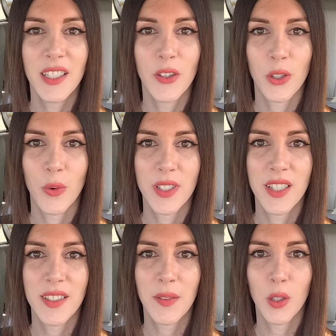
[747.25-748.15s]
note, you want to
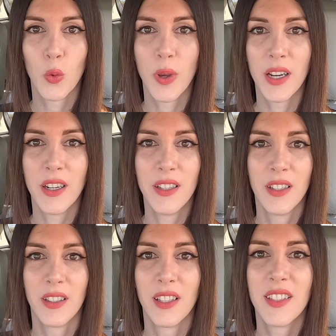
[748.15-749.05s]
see something weird?
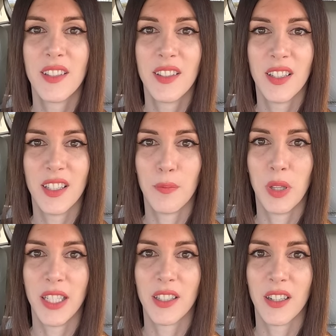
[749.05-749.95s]
Listen to the
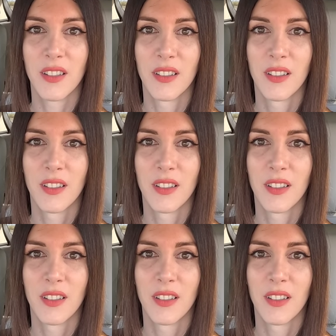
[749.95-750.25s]
blinker.